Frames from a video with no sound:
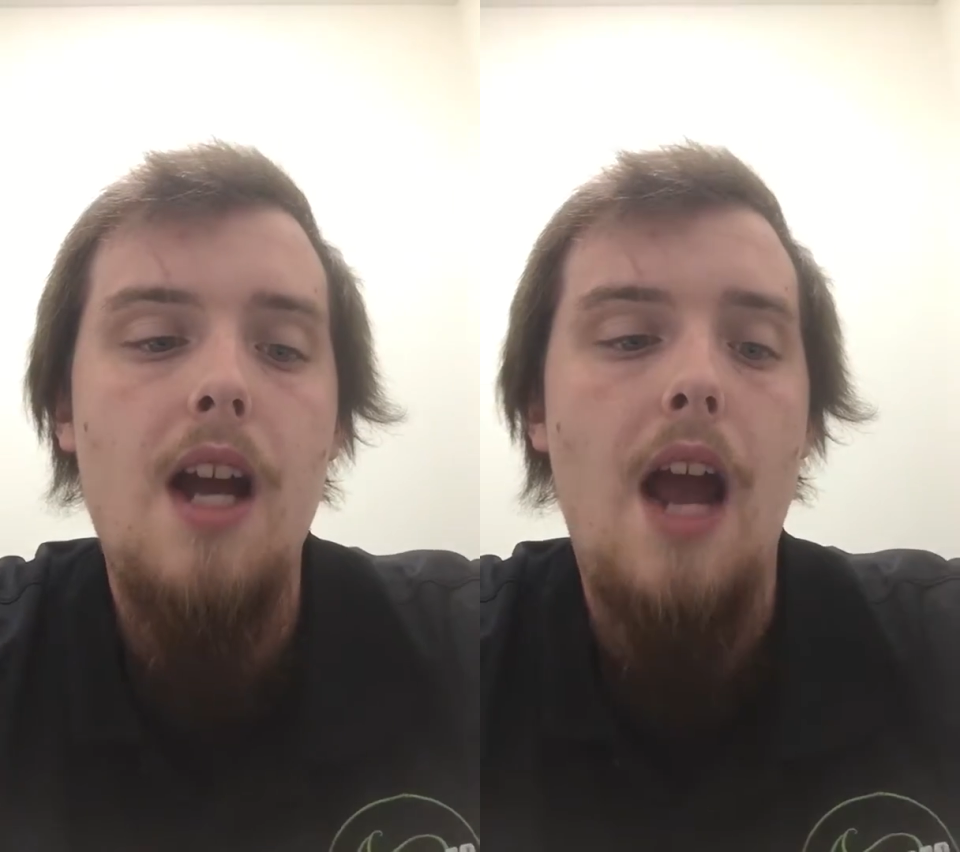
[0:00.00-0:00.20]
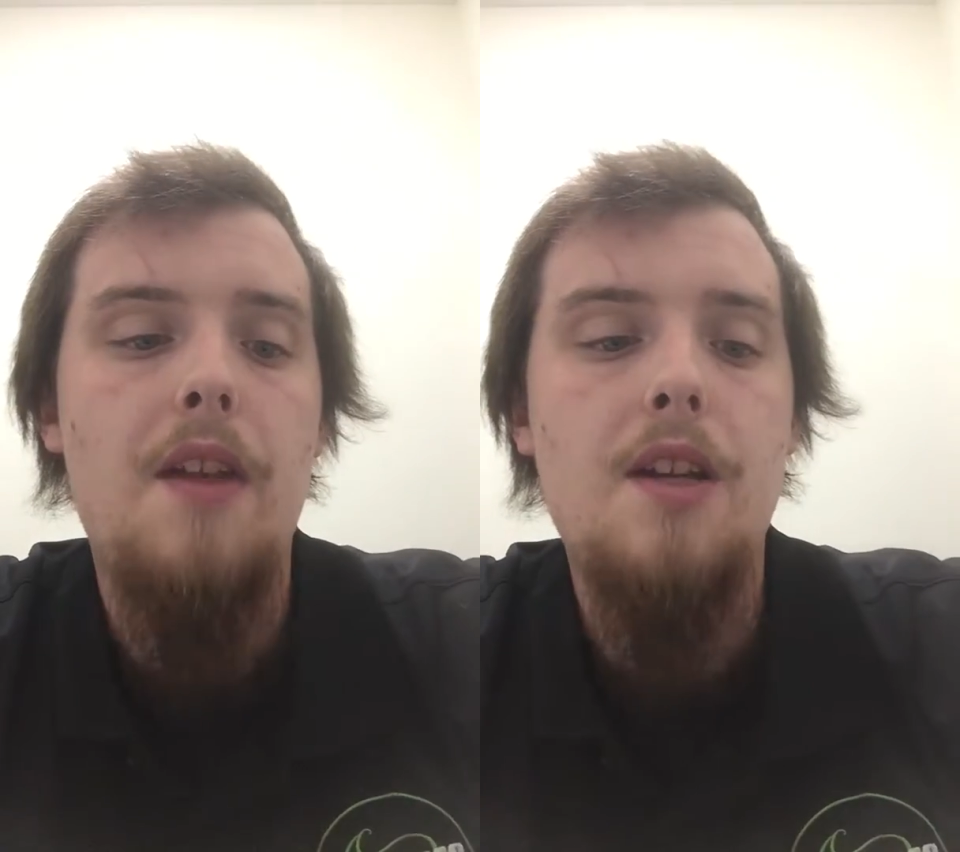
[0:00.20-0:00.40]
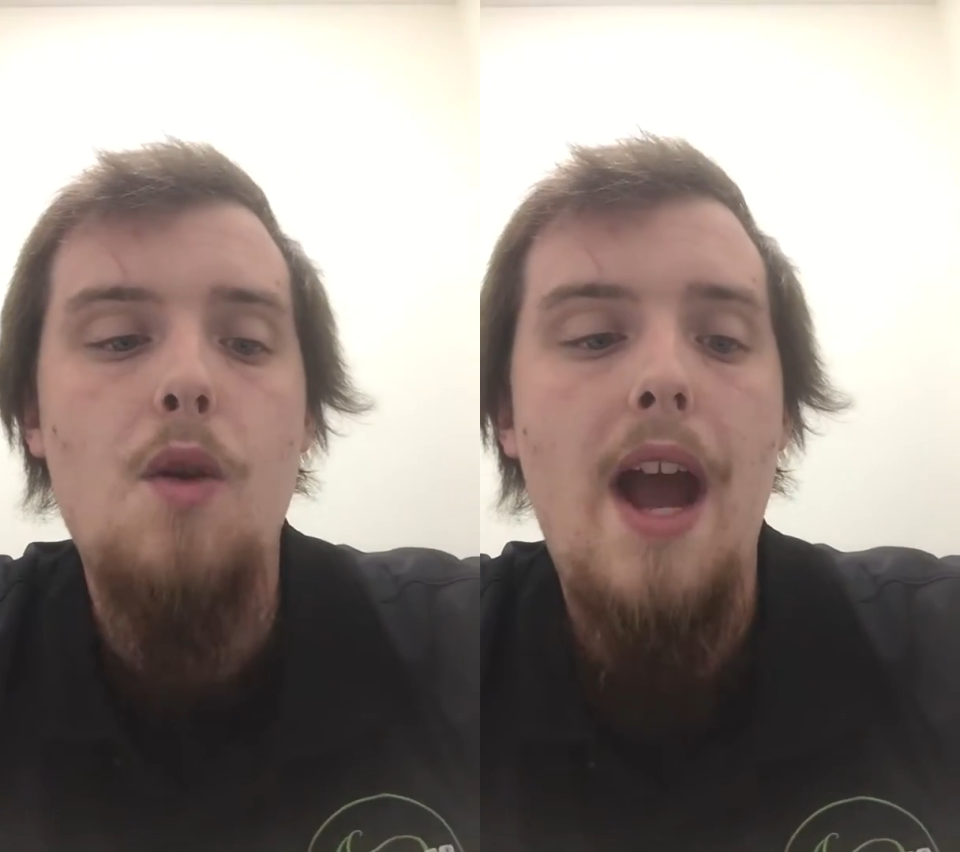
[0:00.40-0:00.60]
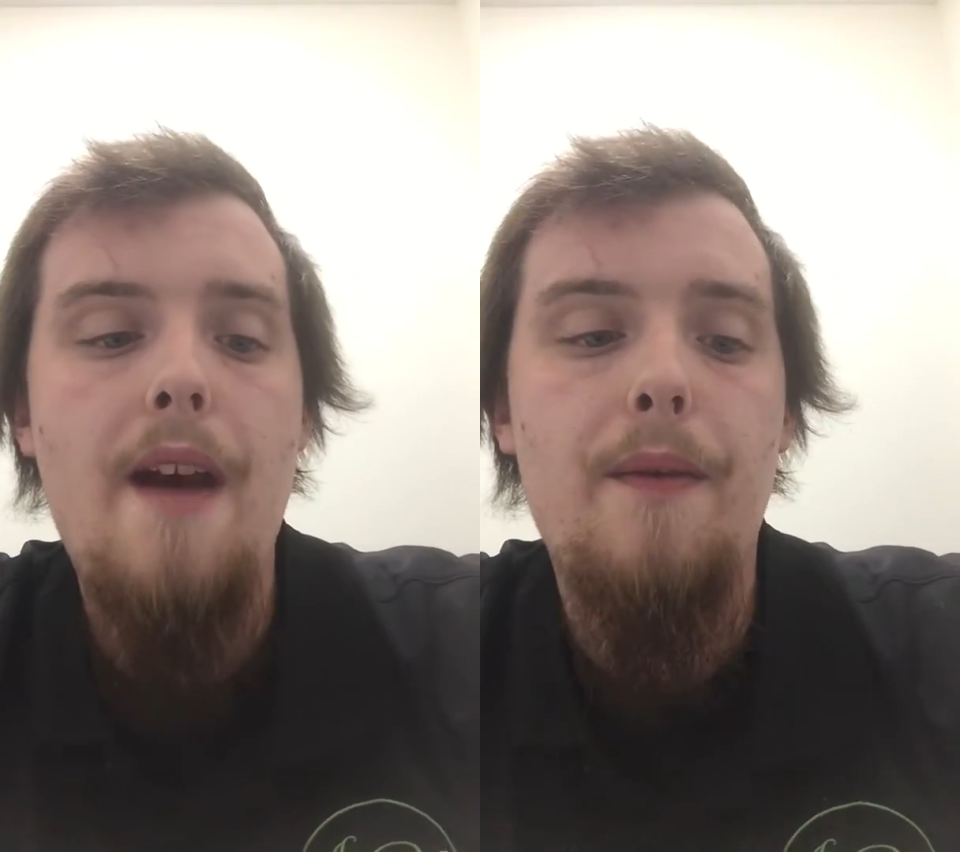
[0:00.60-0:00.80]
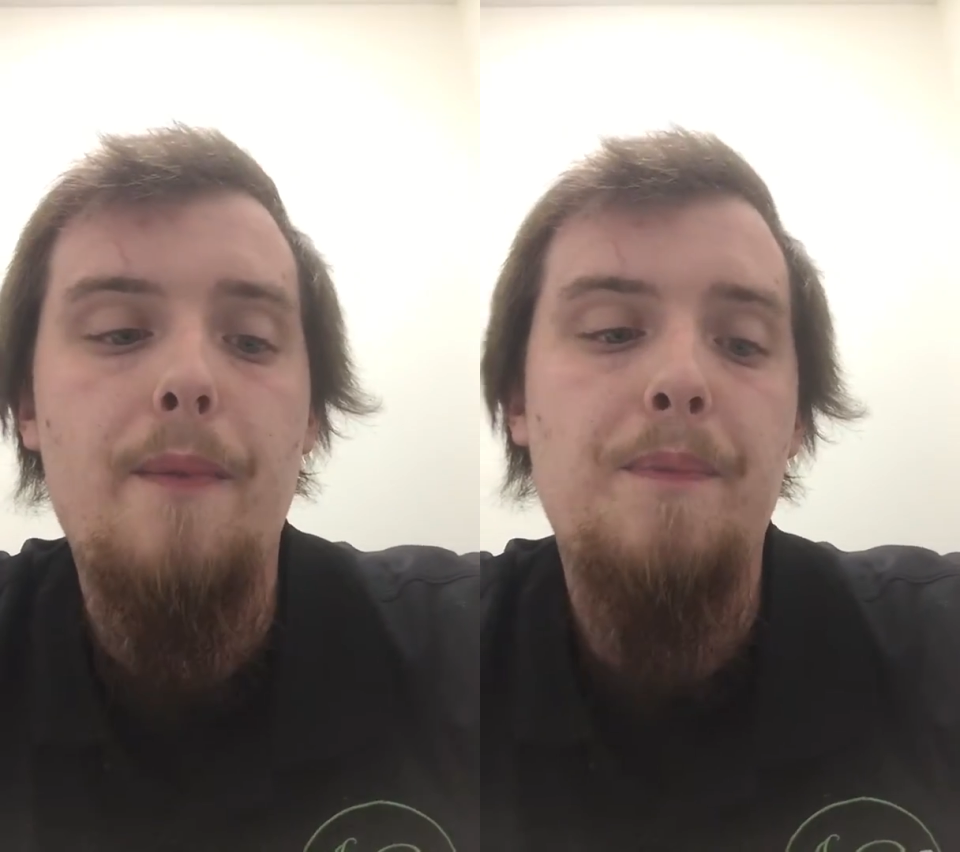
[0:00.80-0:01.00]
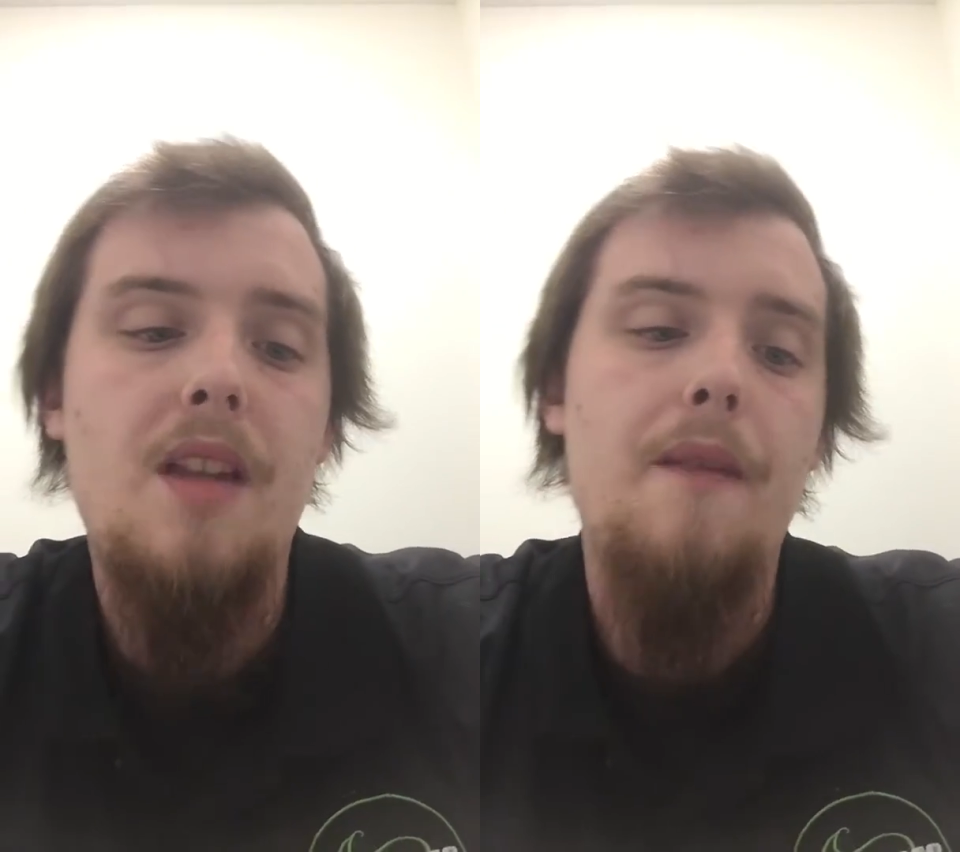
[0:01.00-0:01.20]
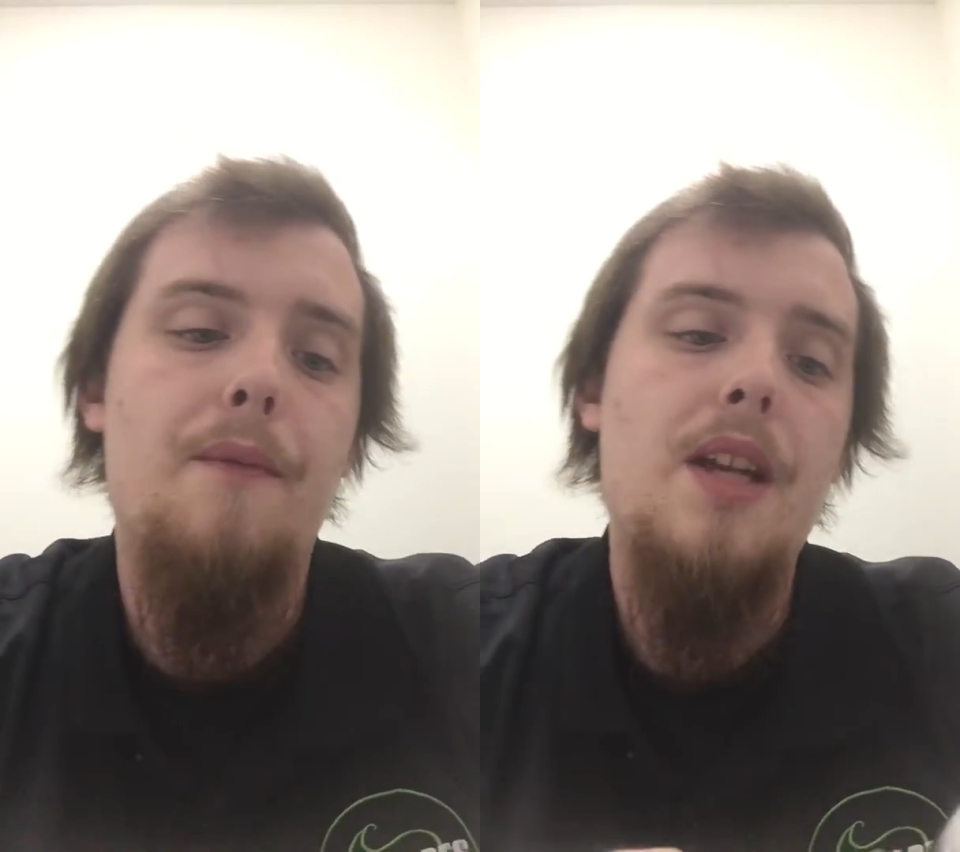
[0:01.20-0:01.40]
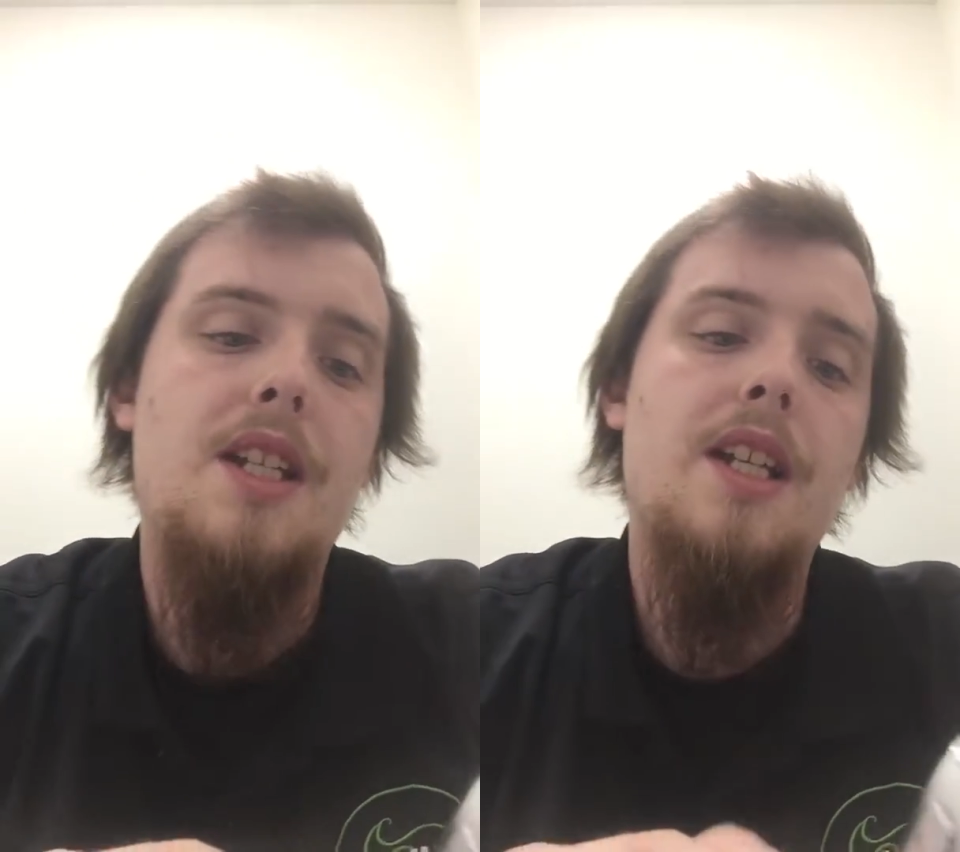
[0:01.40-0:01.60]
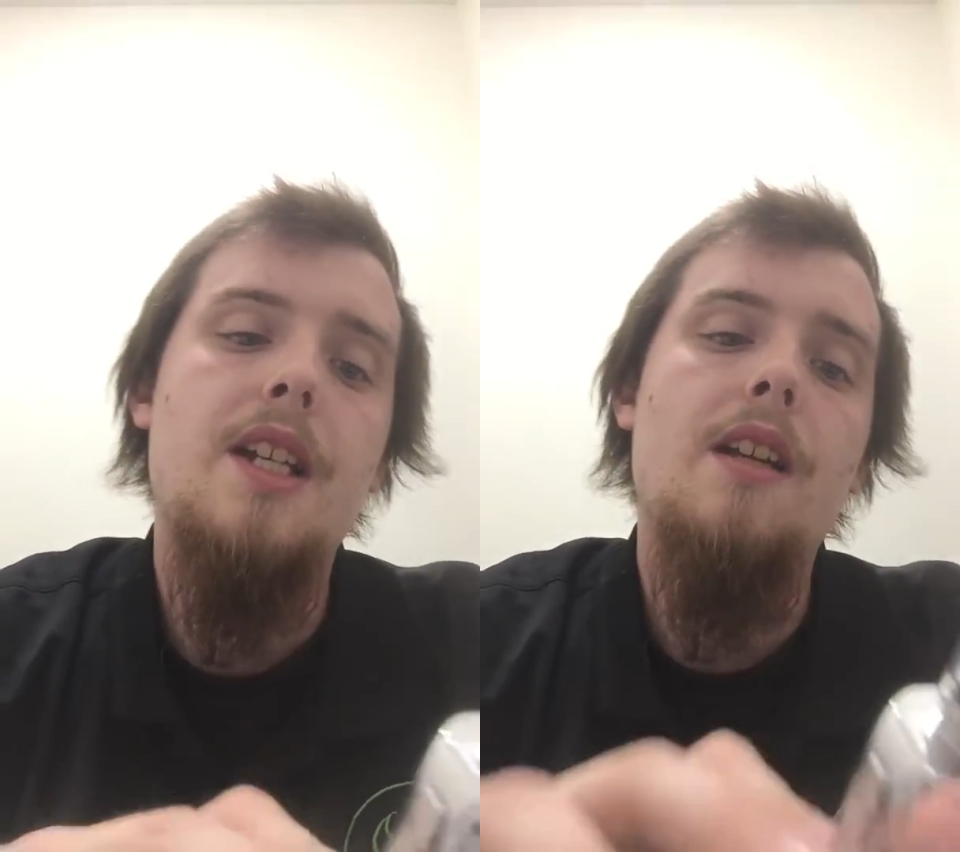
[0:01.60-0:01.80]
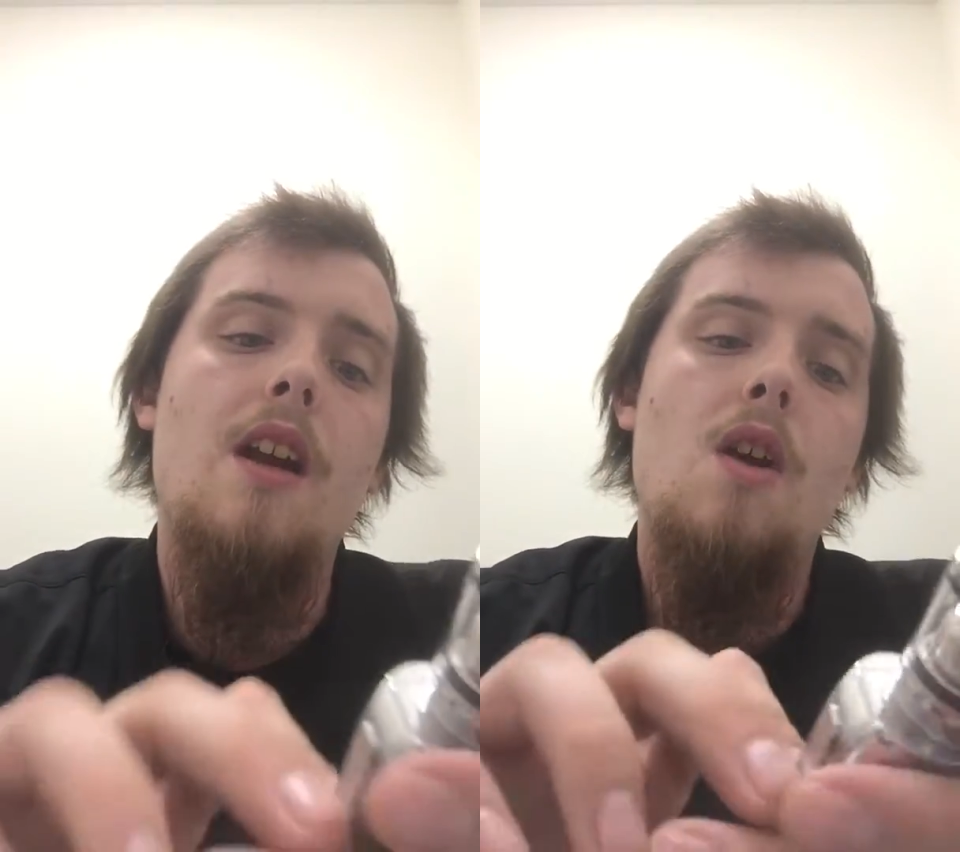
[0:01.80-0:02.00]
And then you have VT,